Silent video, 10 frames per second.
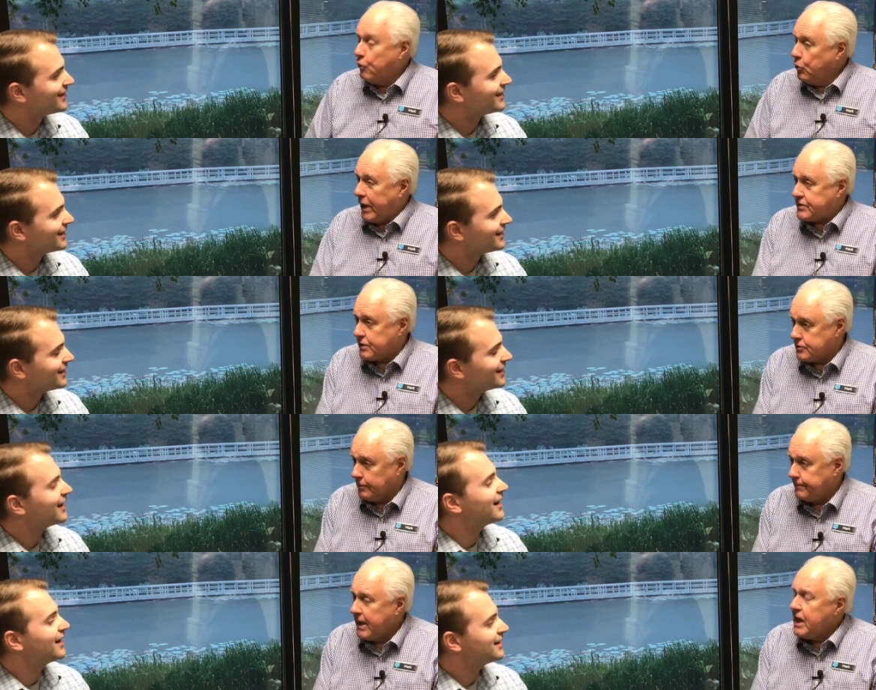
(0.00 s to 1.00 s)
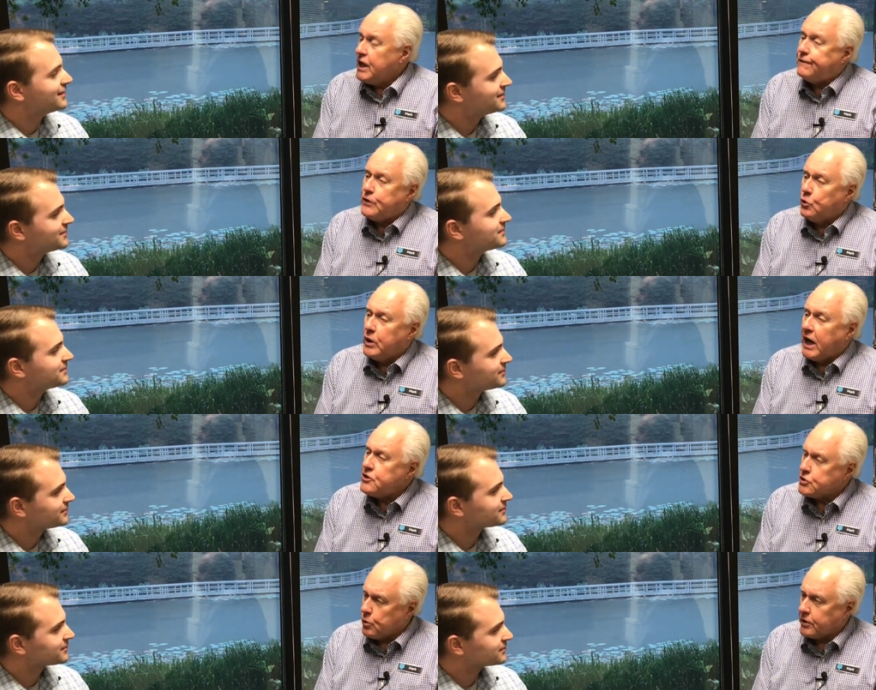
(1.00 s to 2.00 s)
Speaker 1: For racism. Uh, if you
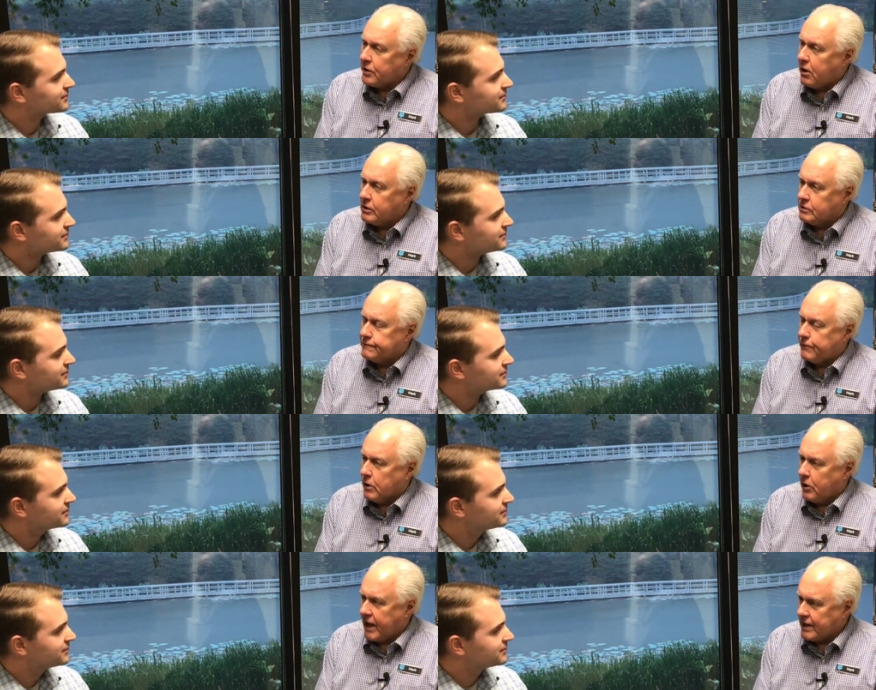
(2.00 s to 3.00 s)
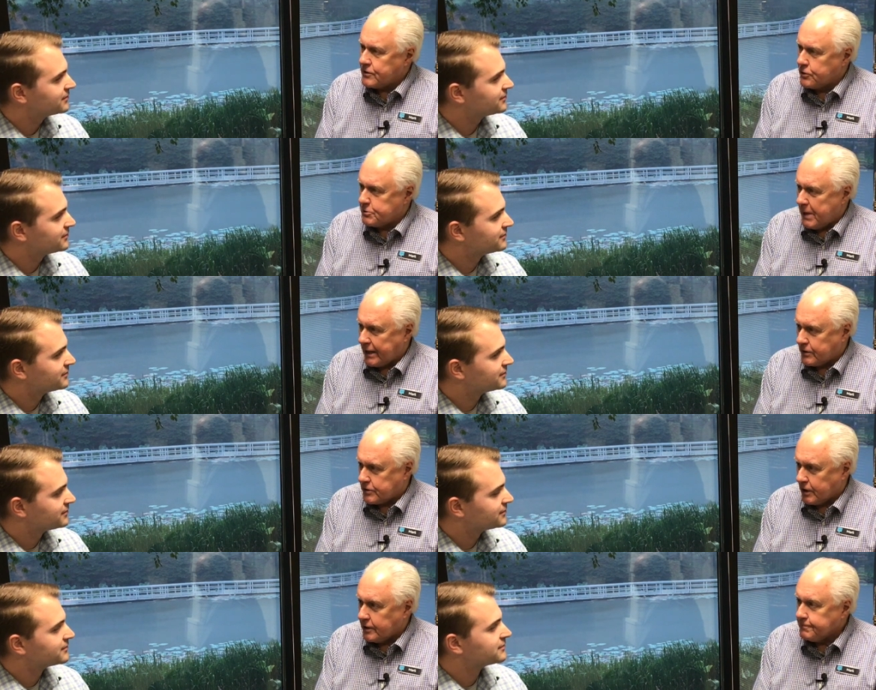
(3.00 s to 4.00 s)
re I just wrote an article for our Answers
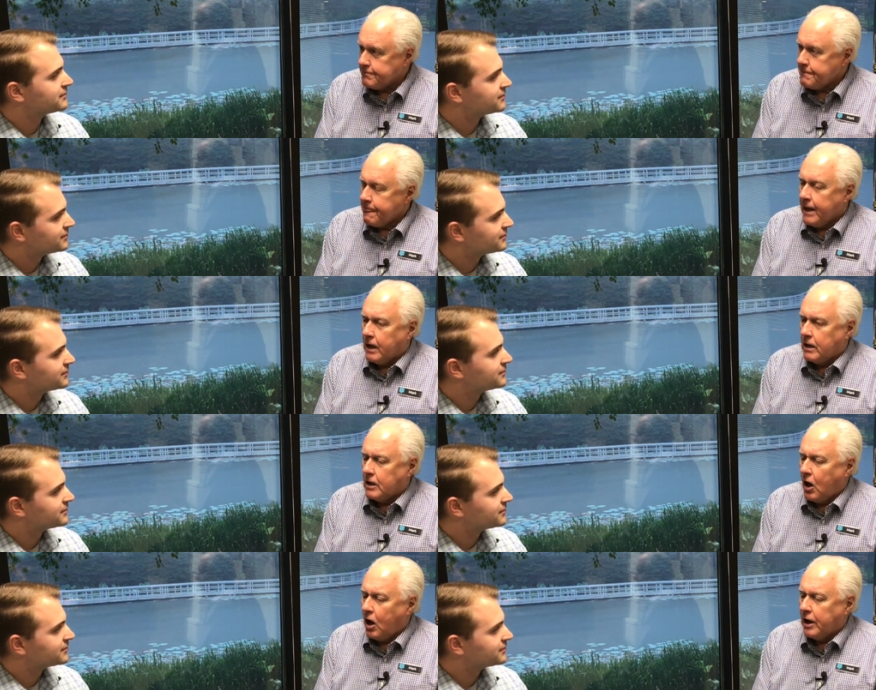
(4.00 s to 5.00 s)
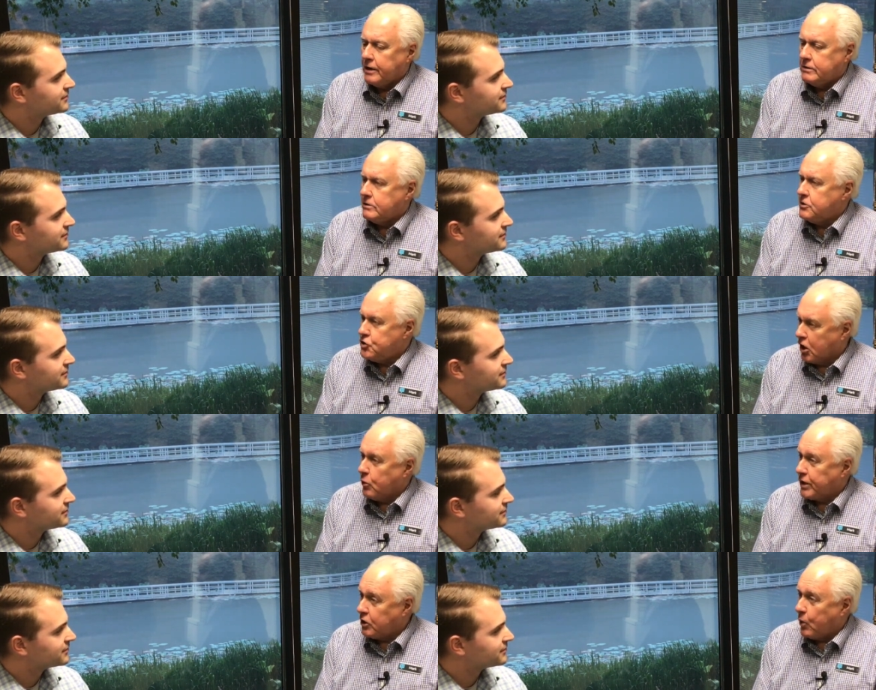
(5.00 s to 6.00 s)
magazine uh, on
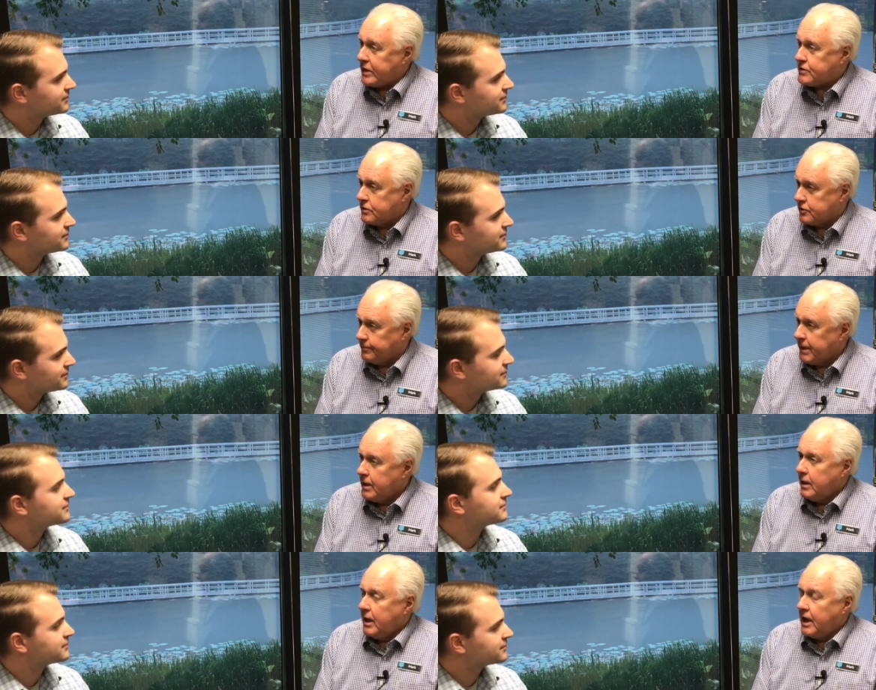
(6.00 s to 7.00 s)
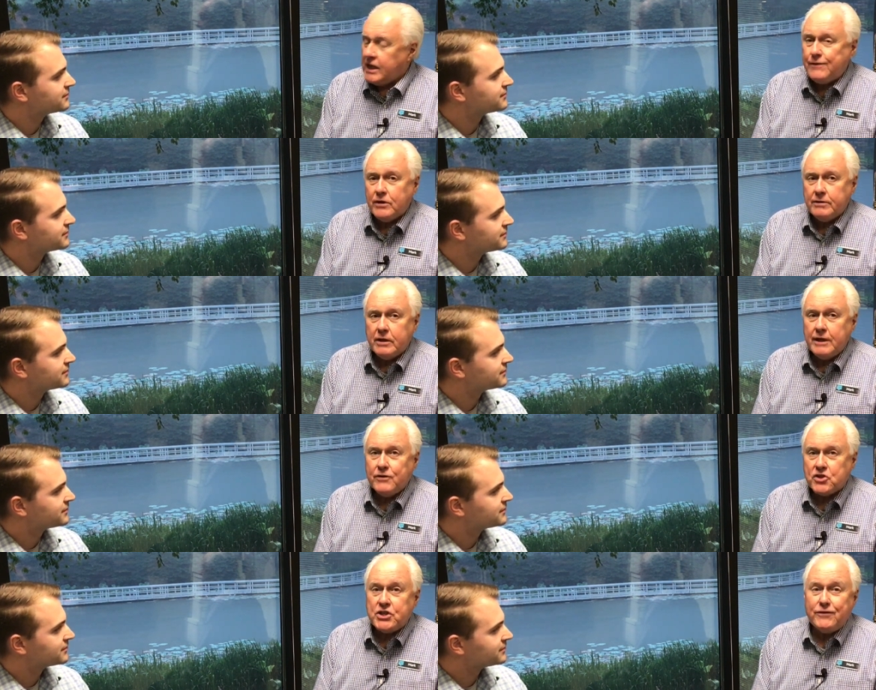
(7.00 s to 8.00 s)
Darwin and racism. And even
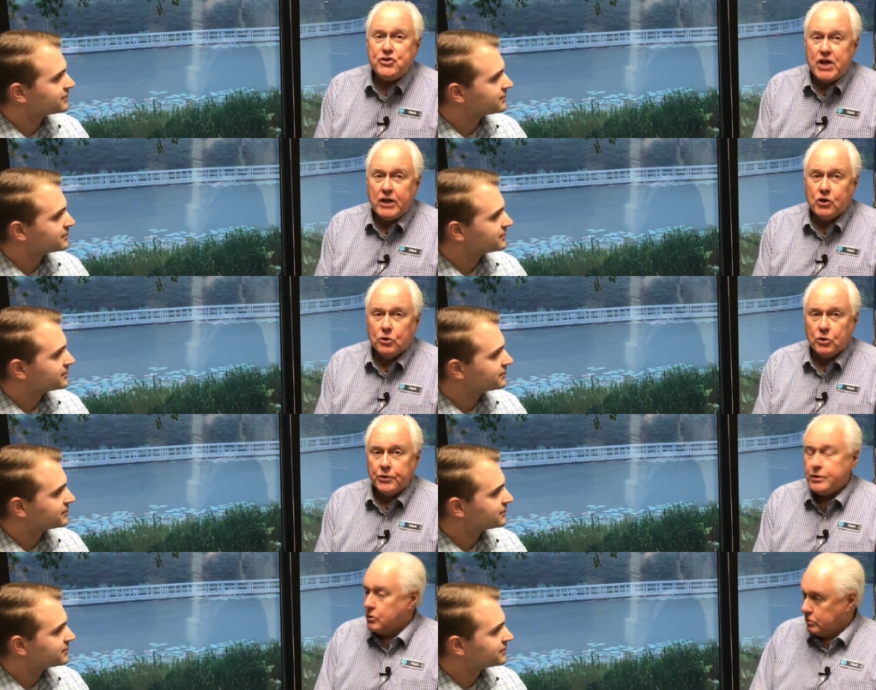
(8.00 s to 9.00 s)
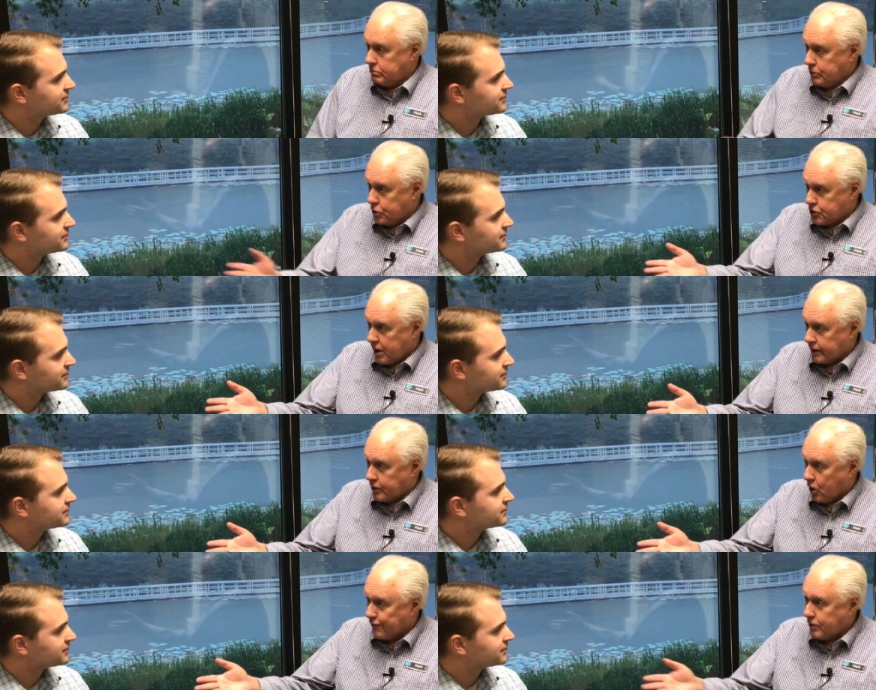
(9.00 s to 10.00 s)
even Stephen Jay Gould, who who
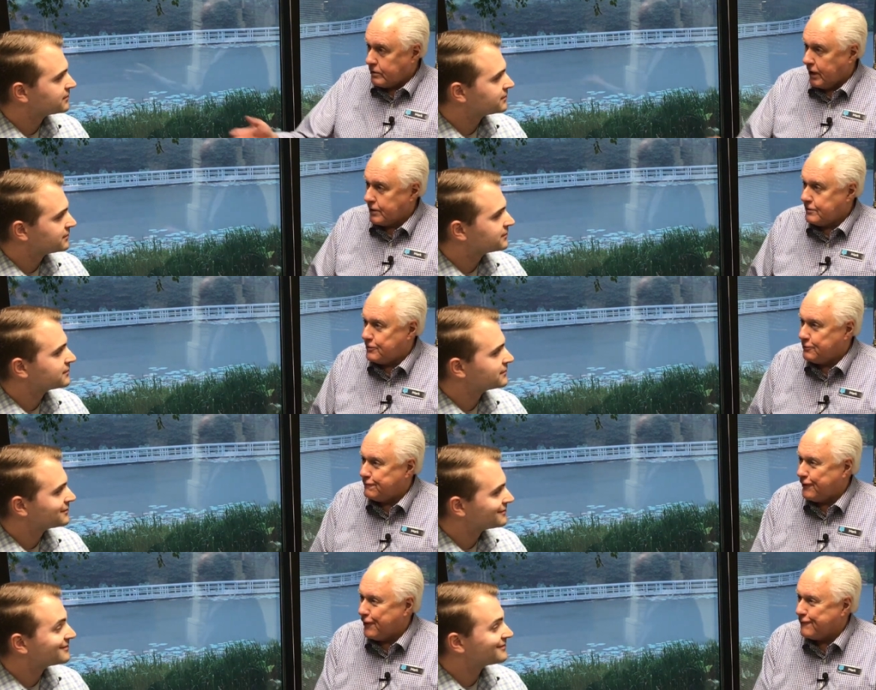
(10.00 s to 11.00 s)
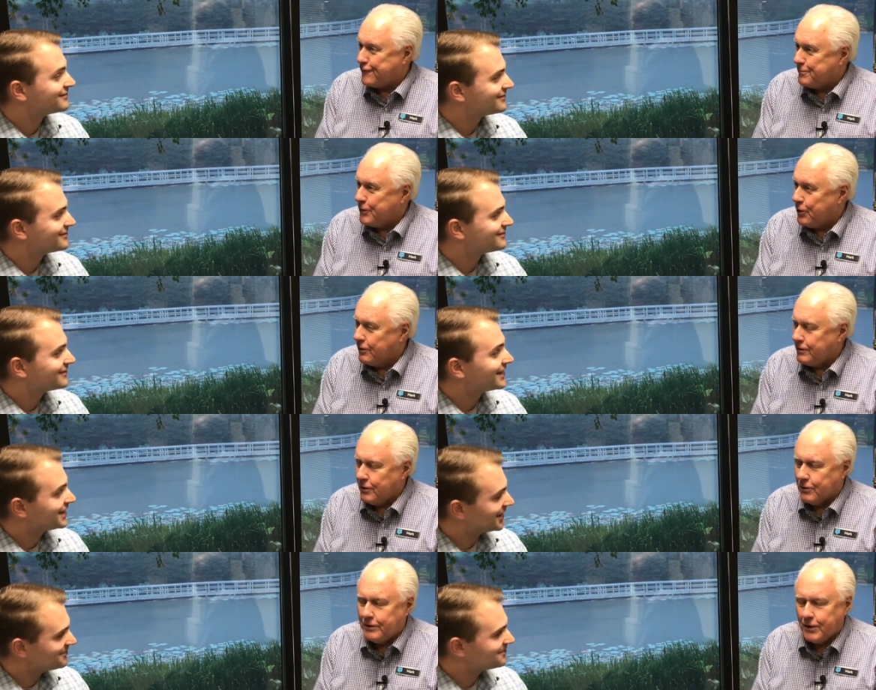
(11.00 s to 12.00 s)
taught at Harvard, not too far from
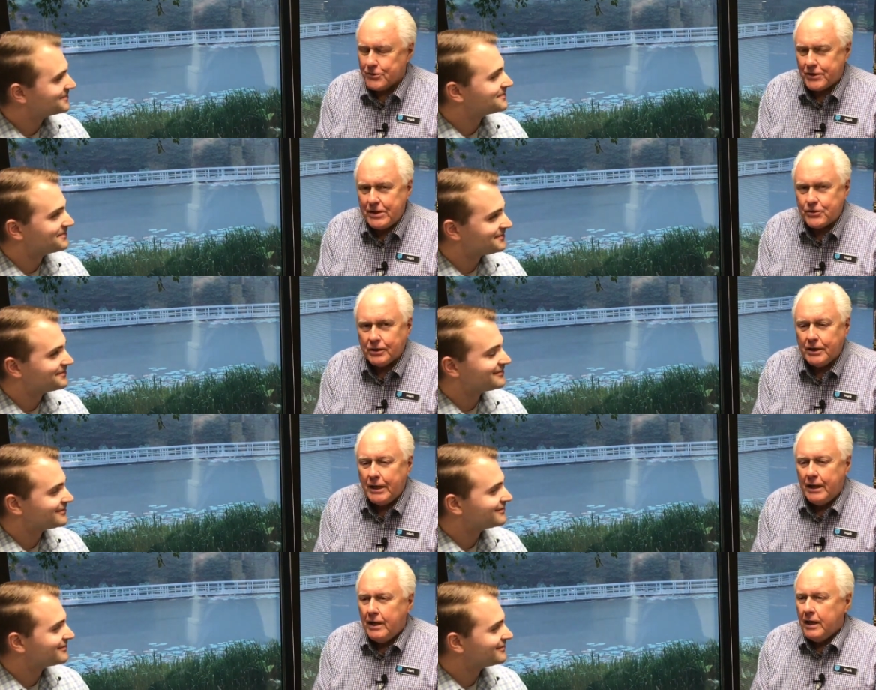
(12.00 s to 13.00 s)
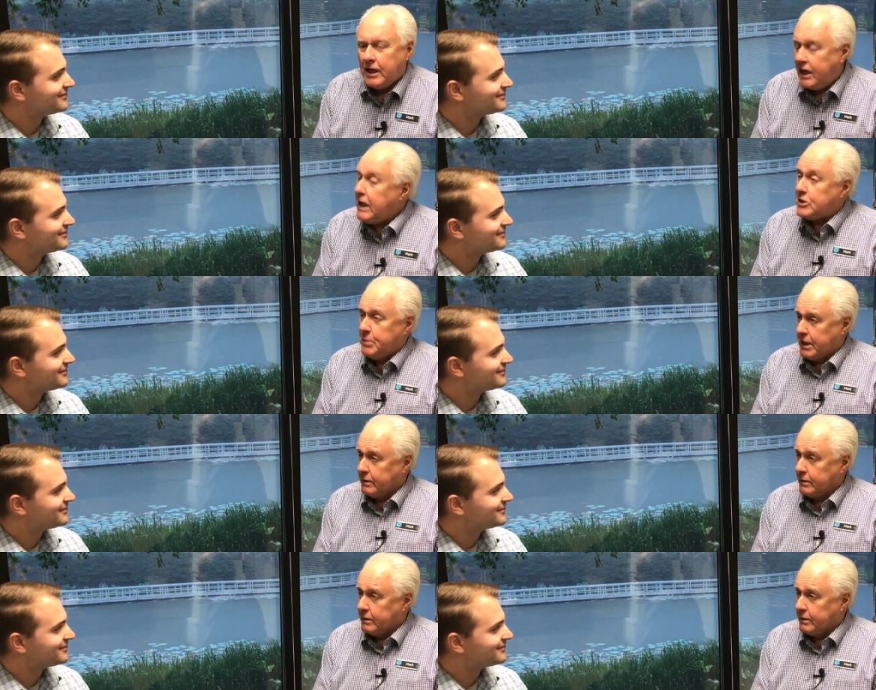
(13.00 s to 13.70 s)
your your, yep. your station, he